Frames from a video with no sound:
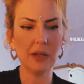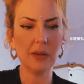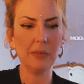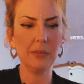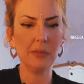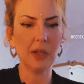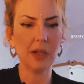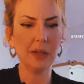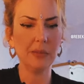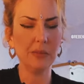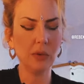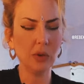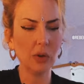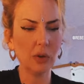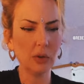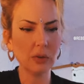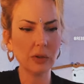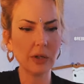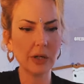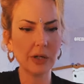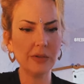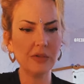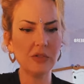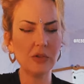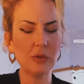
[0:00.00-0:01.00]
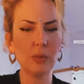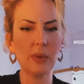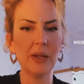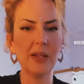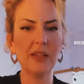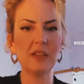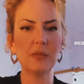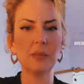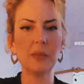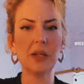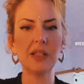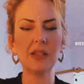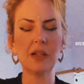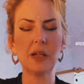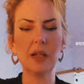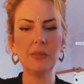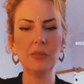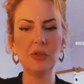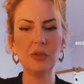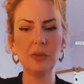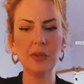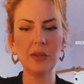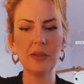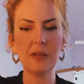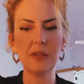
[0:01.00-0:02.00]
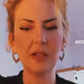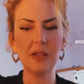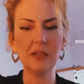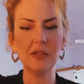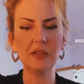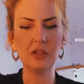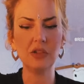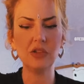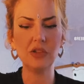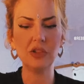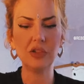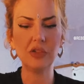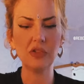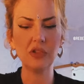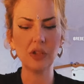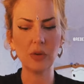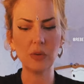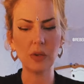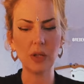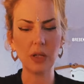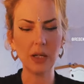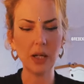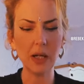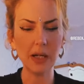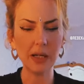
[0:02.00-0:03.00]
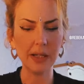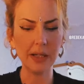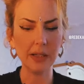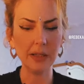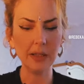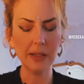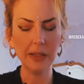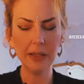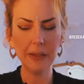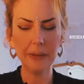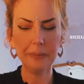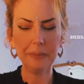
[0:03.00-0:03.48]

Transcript: I'm, I'm not going to waste my time doing things that just don't align.